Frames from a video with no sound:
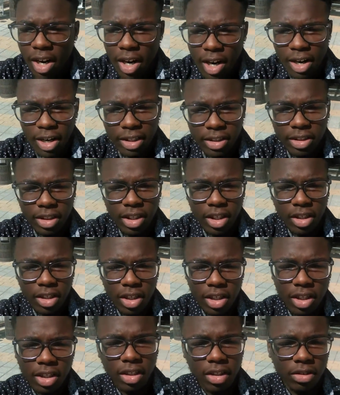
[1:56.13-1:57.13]
All right, y'all.
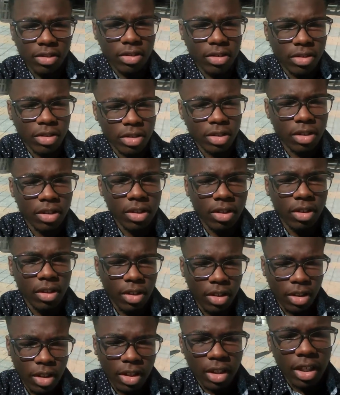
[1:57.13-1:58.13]
Uh,
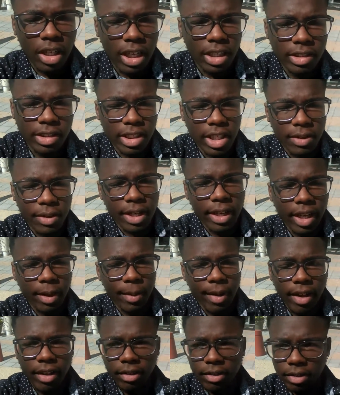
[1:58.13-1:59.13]
I see y'all when I get
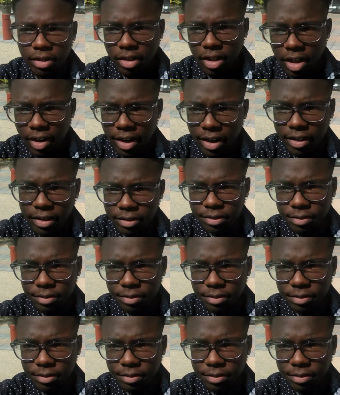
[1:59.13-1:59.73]
back. All right.